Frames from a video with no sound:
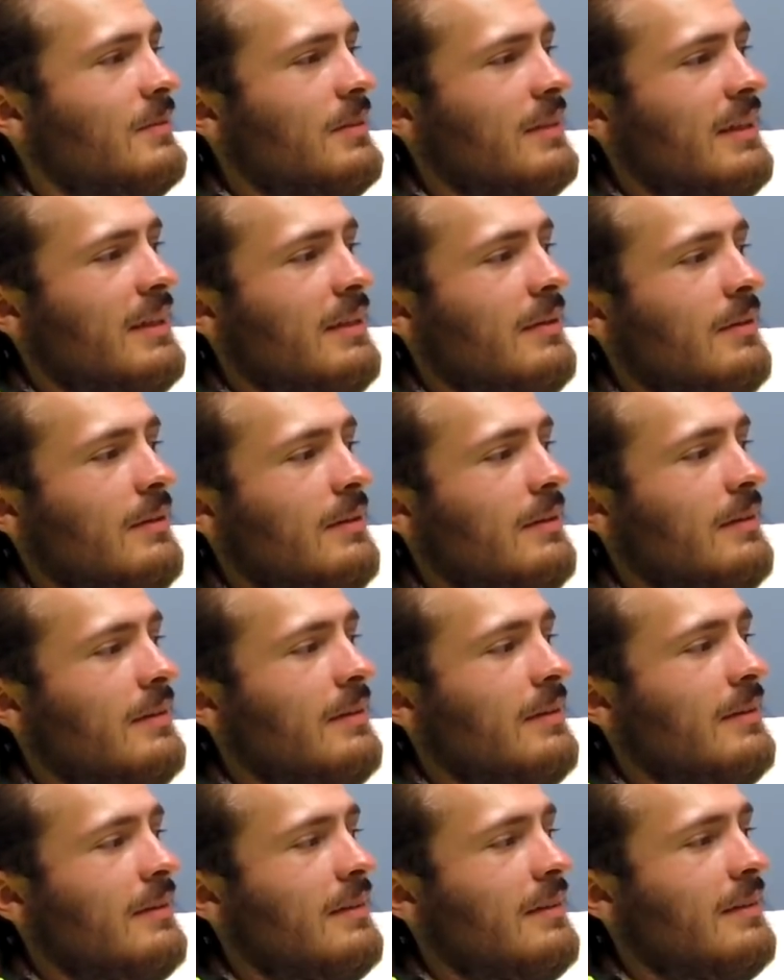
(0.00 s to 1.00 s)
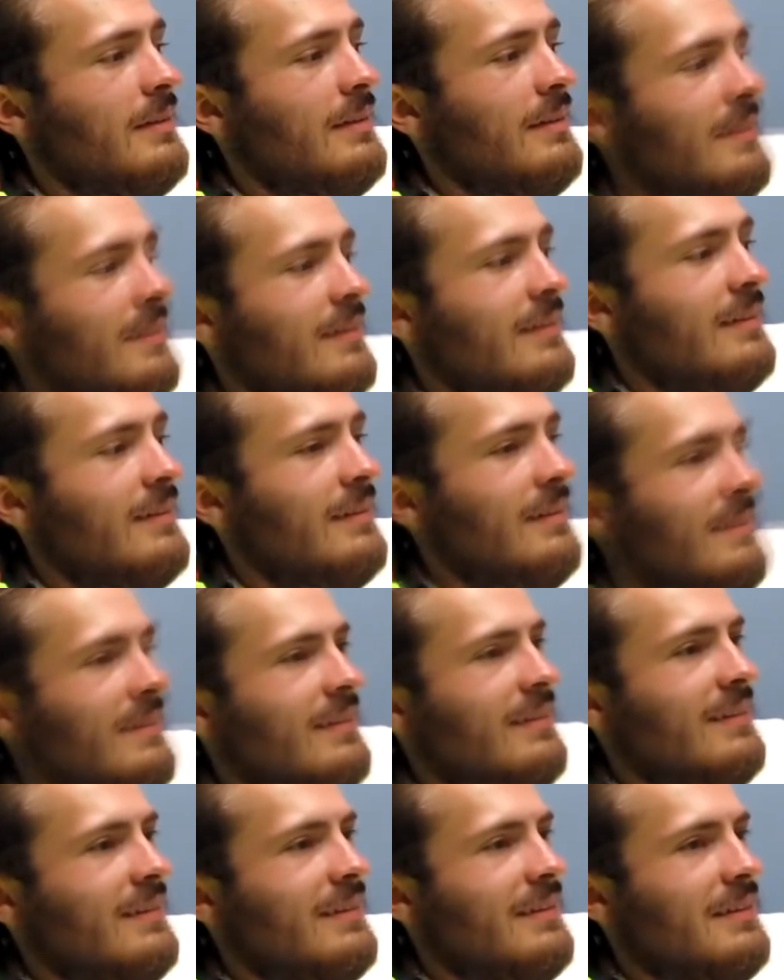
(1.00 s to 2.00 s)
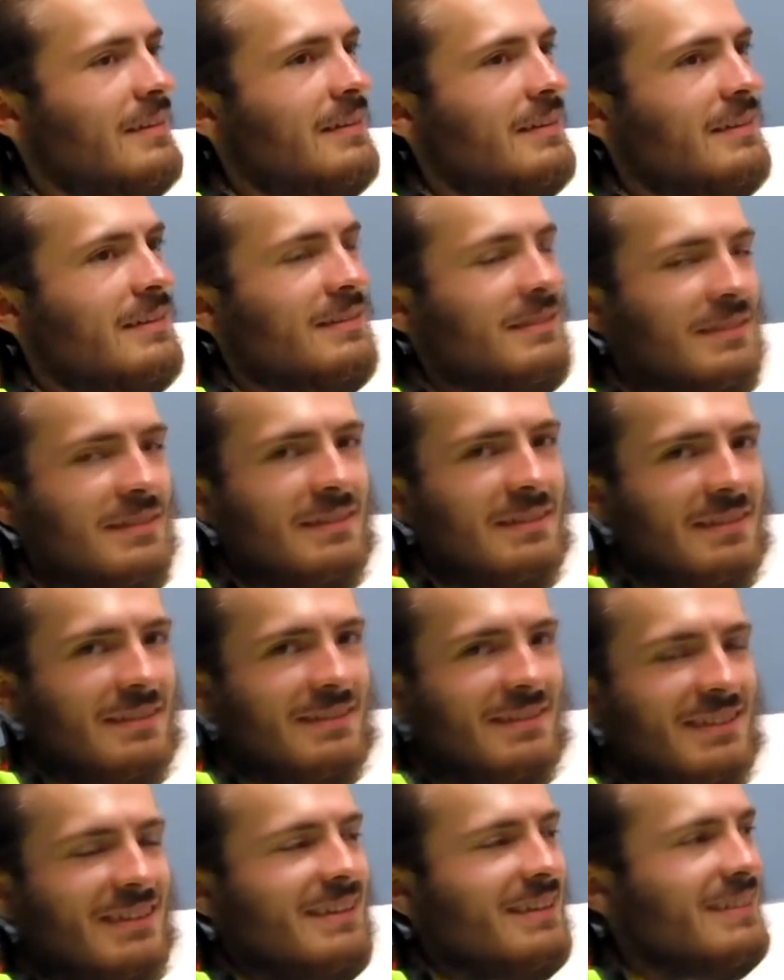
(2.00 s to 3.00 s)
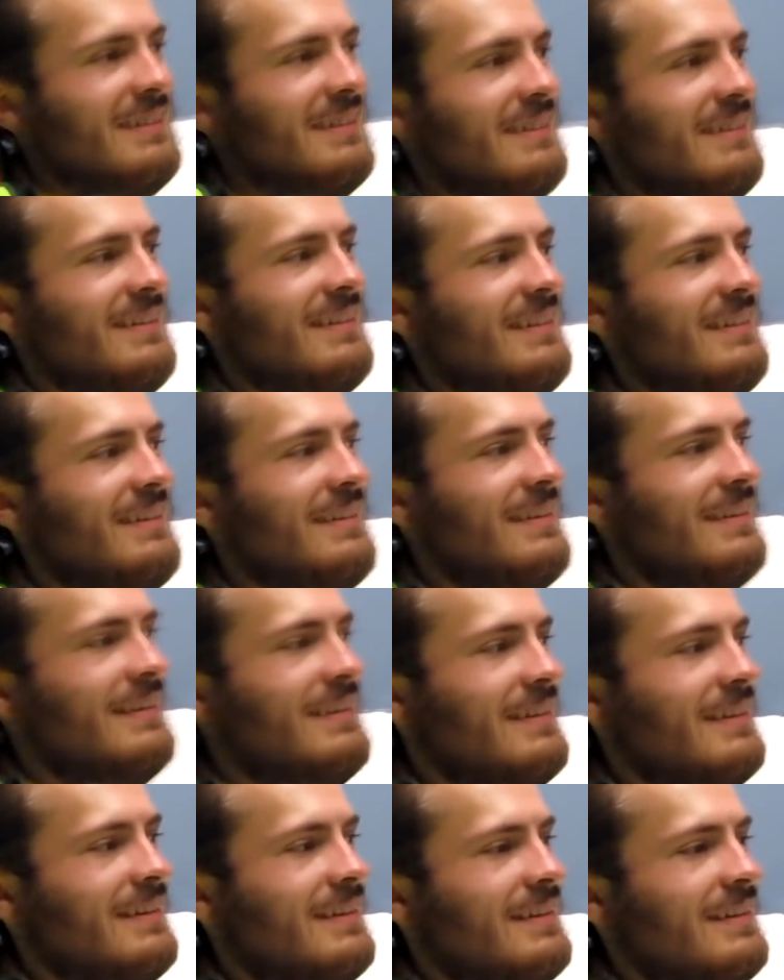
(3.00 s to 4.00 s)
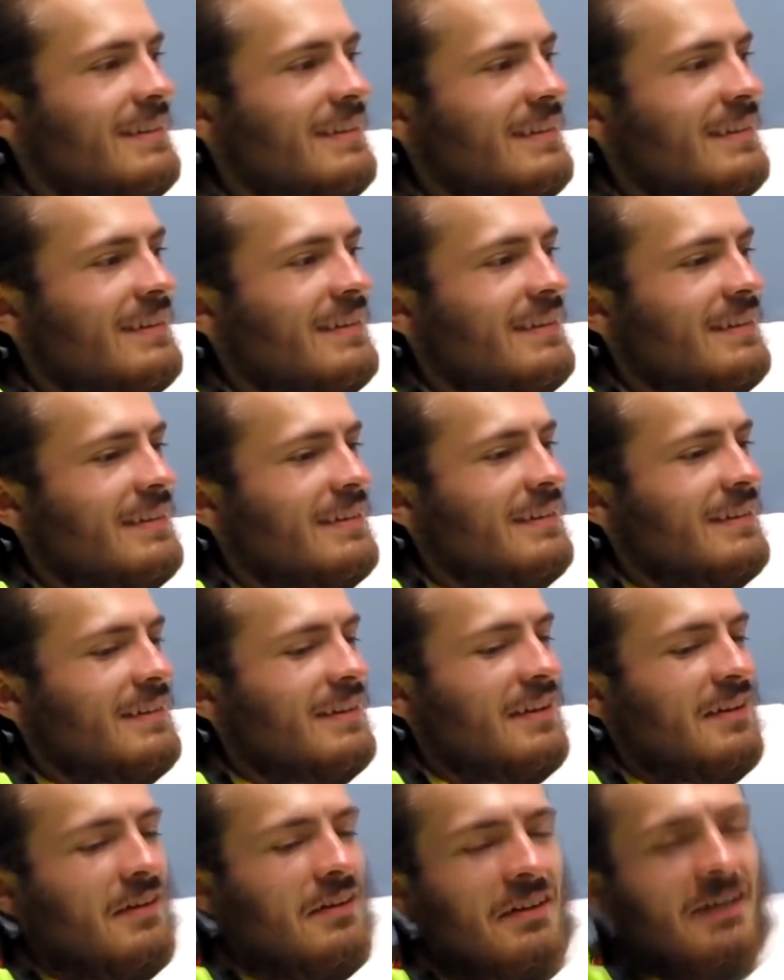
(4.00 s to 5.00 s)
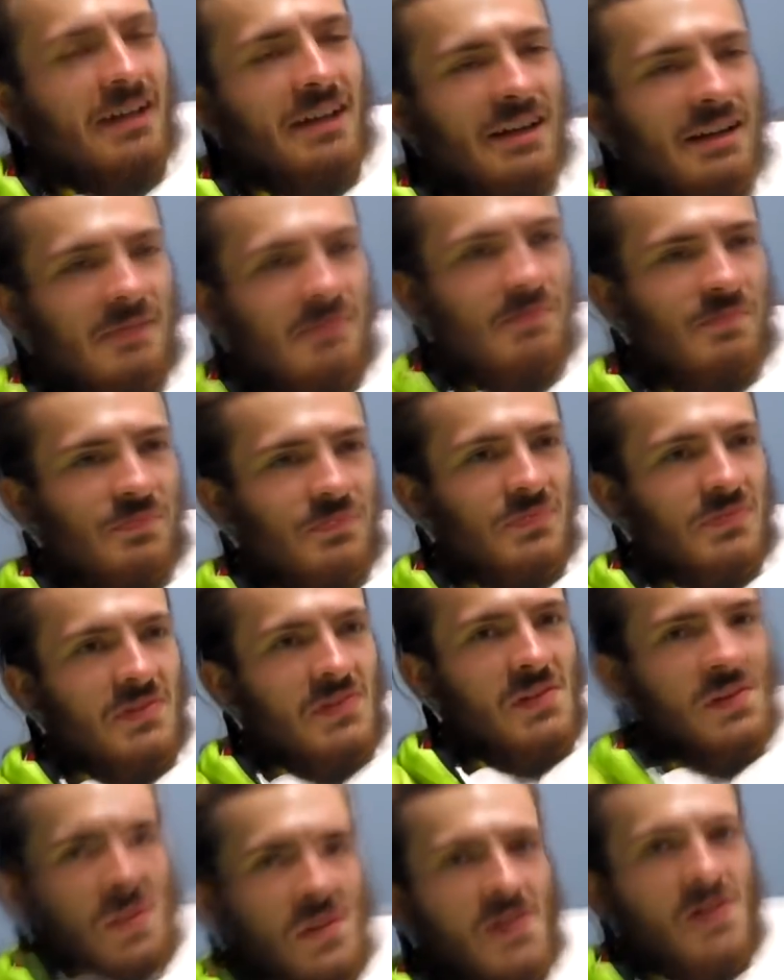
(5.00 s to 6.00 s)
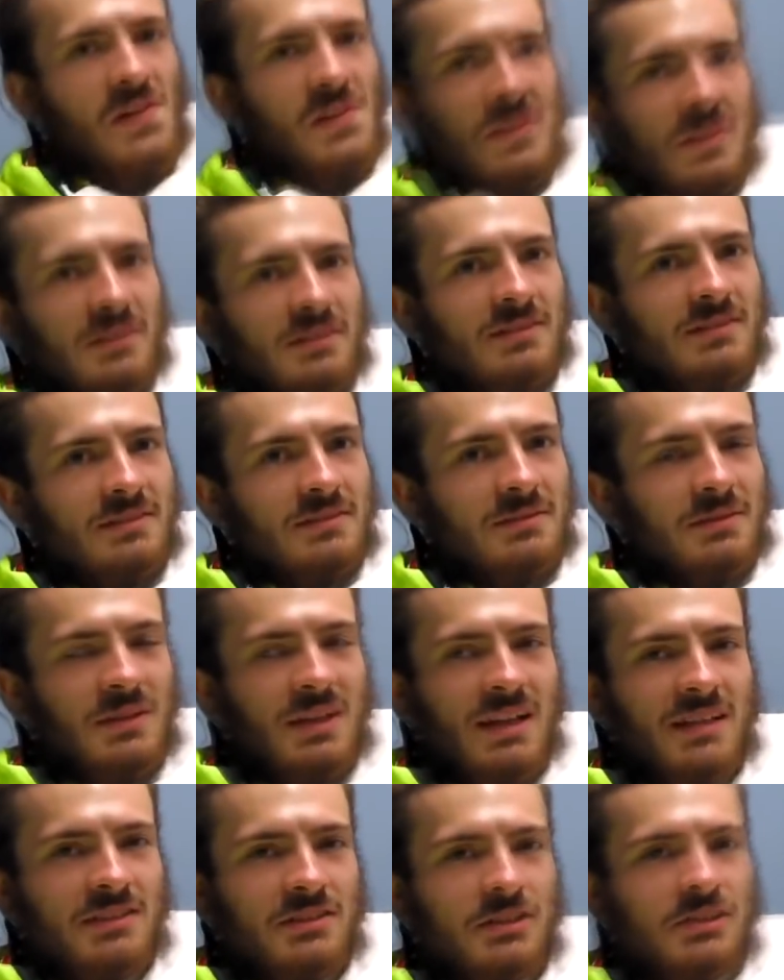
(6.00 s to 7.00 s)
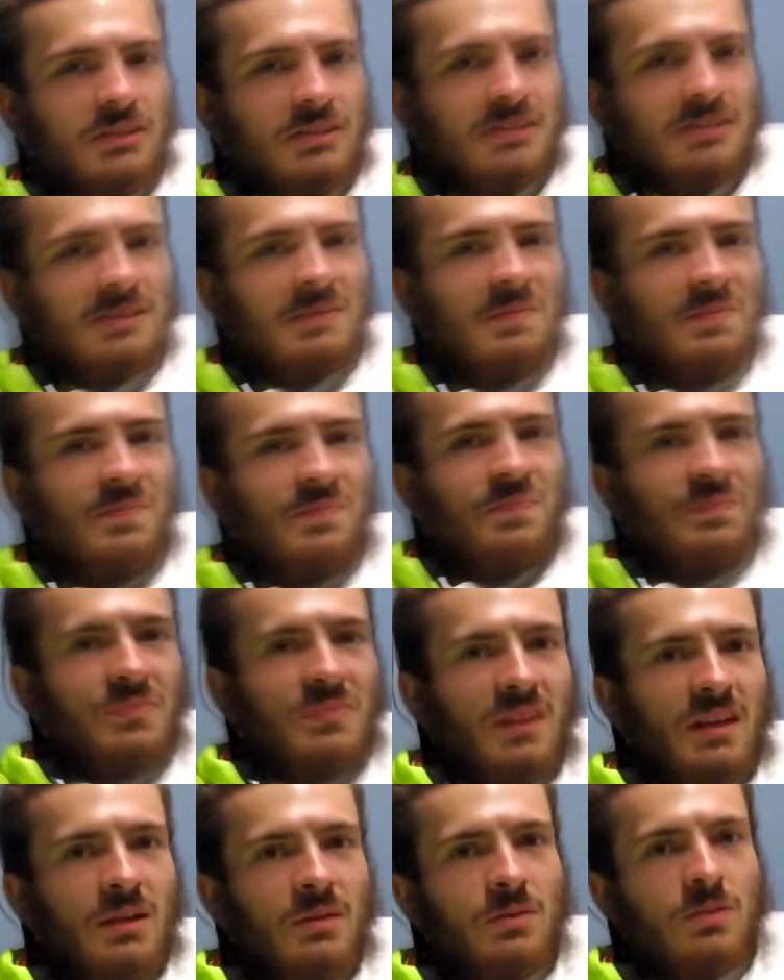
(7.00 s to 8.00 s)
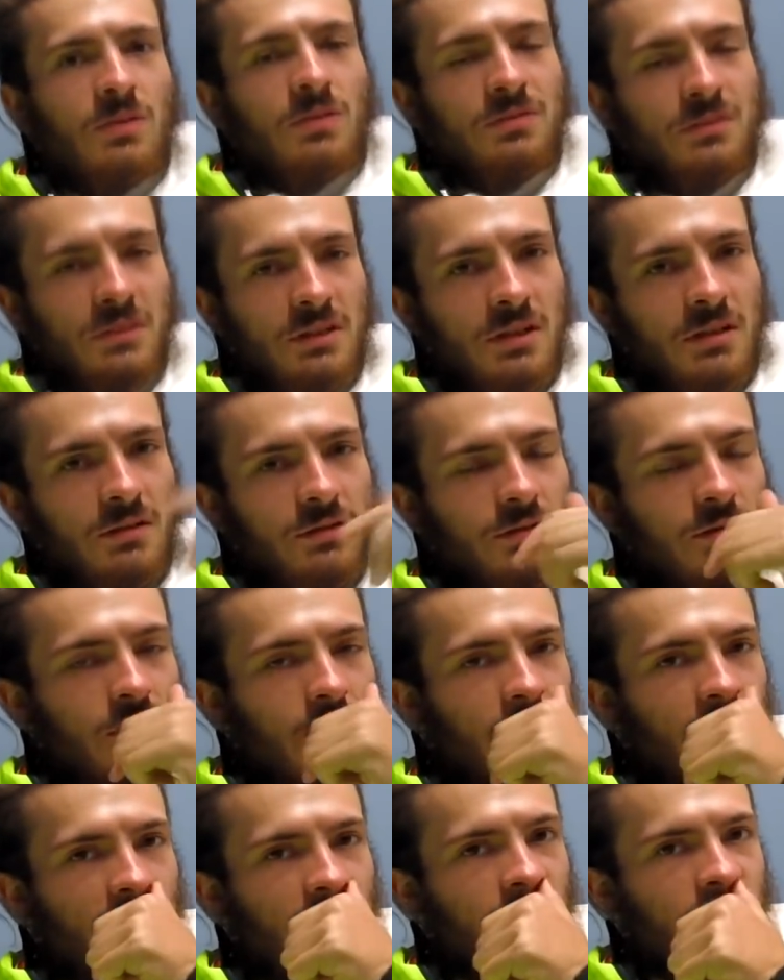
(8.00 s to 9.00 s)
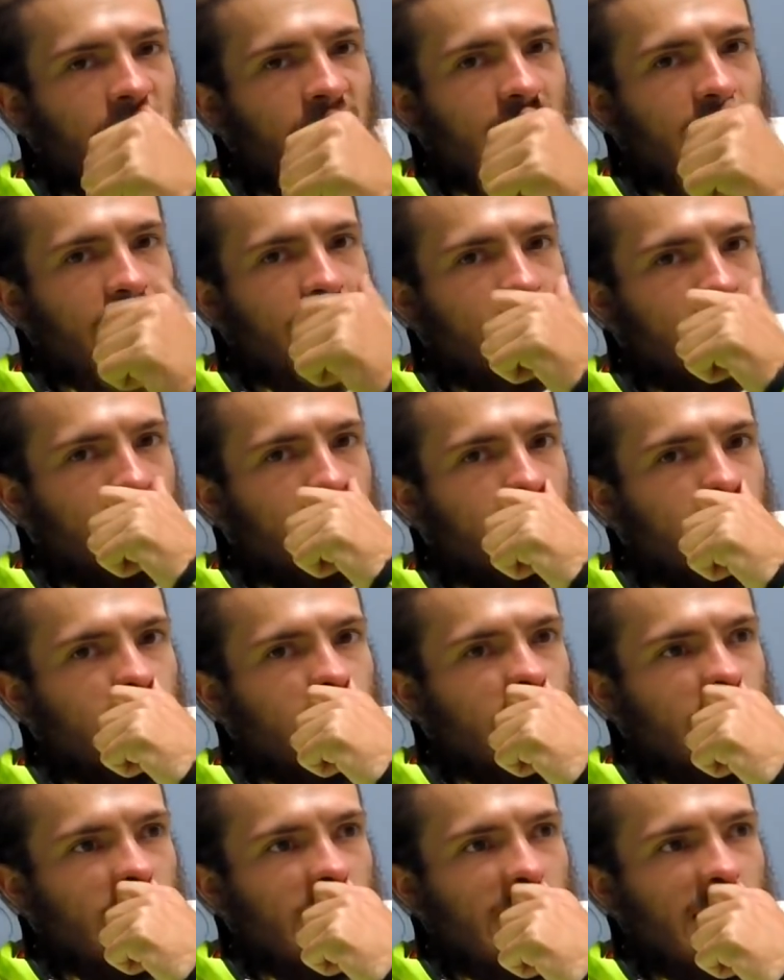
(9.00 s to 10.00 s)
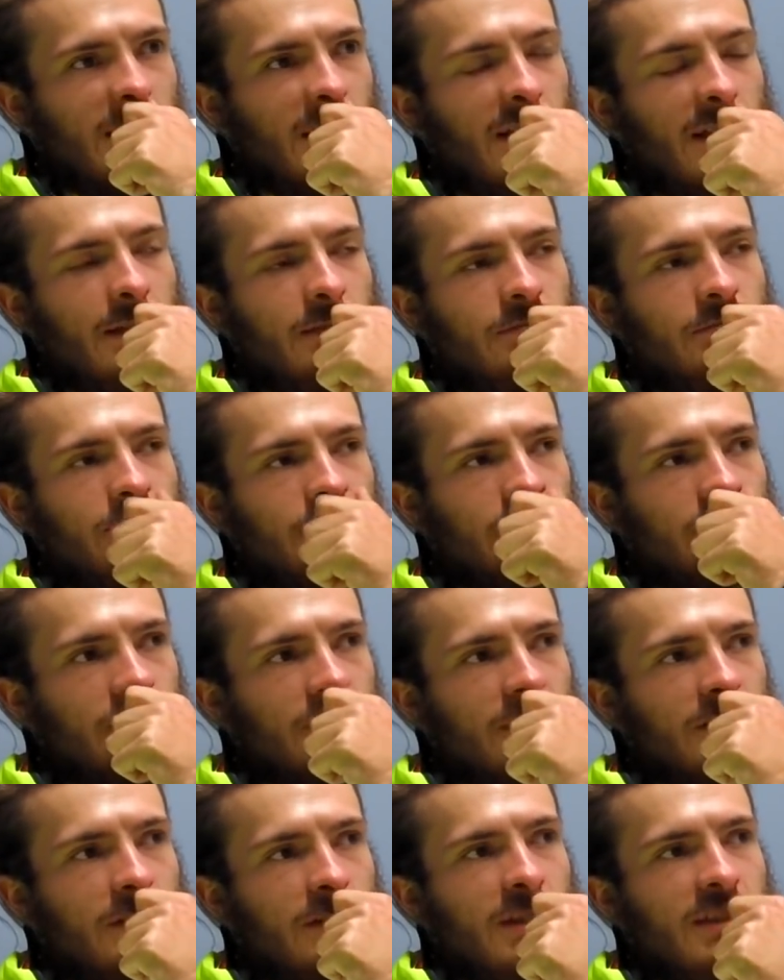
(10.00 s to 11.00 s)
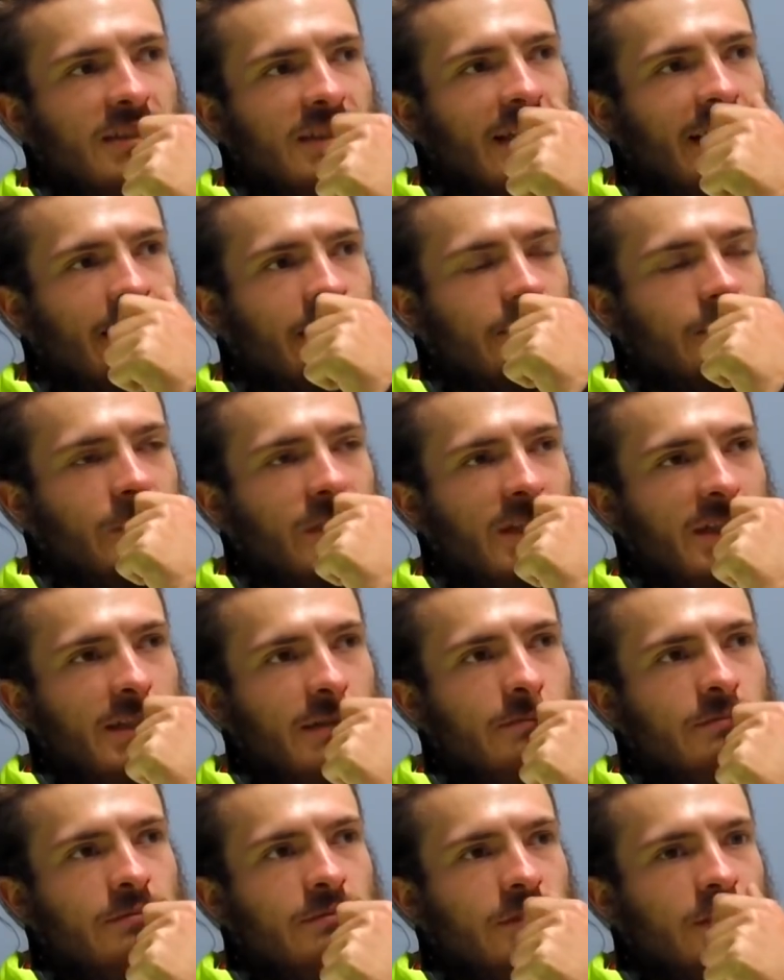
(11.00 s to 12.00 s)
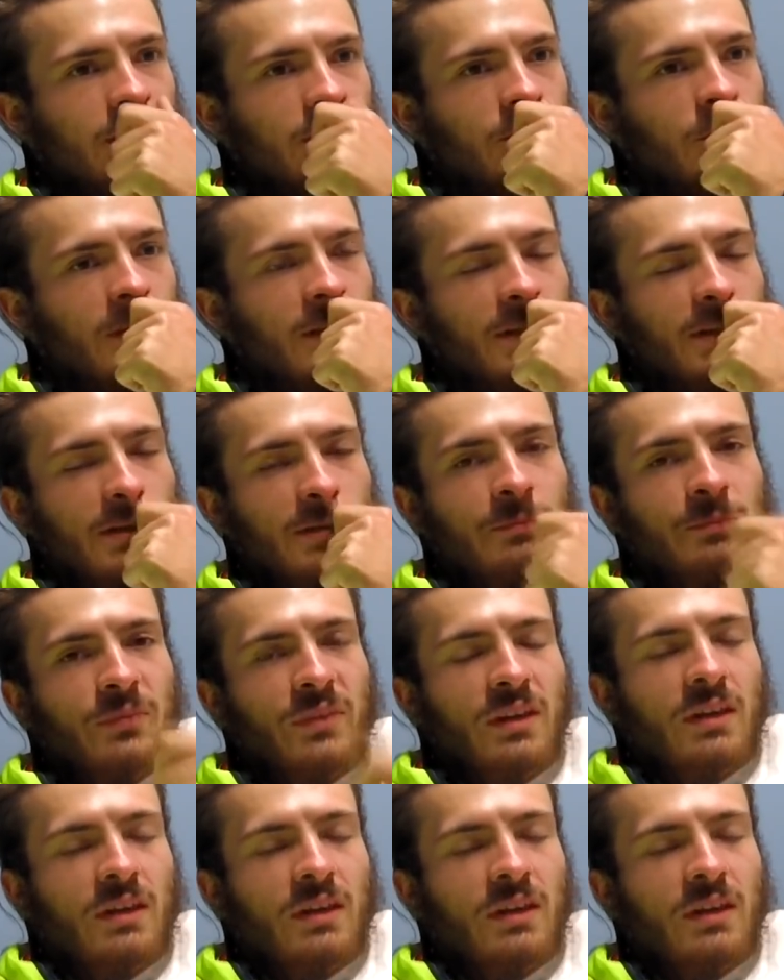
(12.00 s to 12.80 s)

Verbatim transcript: We're getting in a bit first world here. Uh-huh. Thought, okay. thought we had third world problems. No, oh, okay. white wine around here. Well, that's good. And we're off to go for a bike ride soon at night on a tandem bike, because why not?